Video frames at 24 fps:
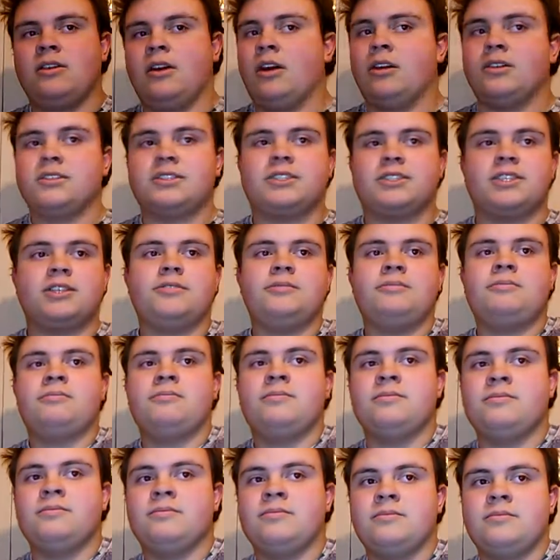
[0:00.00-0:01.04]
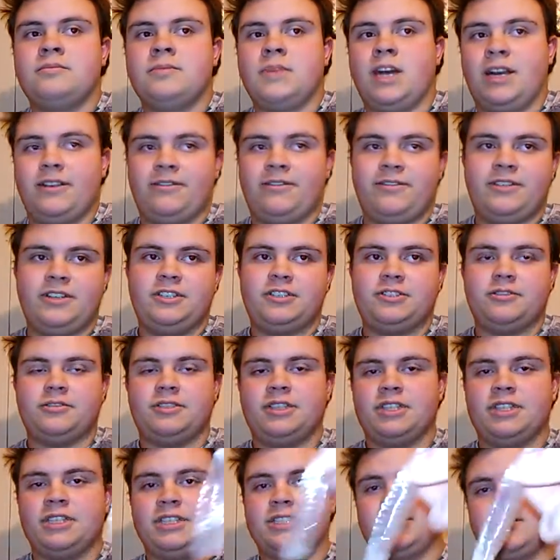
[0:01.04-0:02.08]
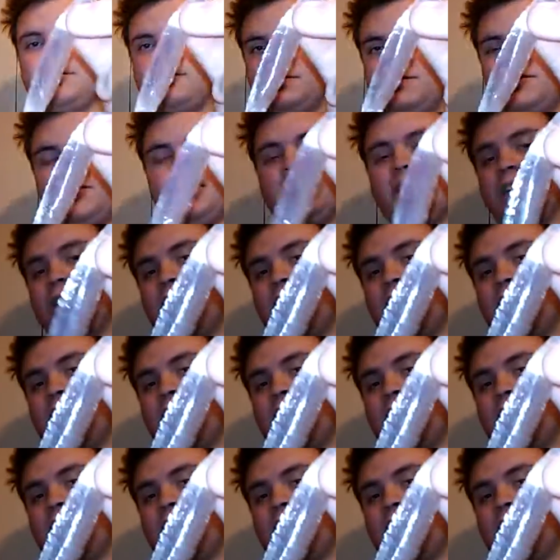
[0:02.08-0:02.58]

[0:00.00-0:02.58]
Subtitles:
Also, I featured this. If you